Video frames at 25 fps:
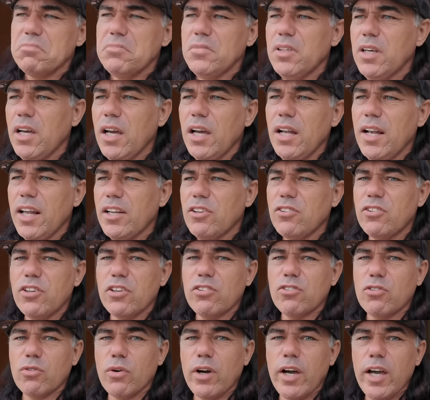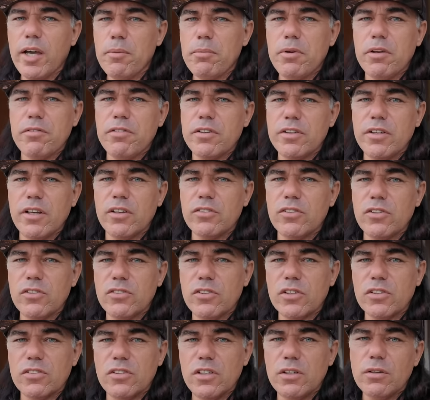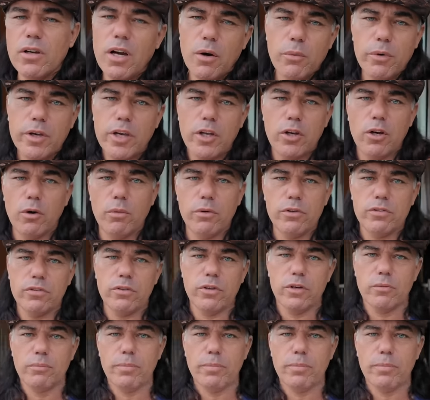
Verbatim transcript: yeah, let's just try, but if it doesn't succeed, oh, we can always turn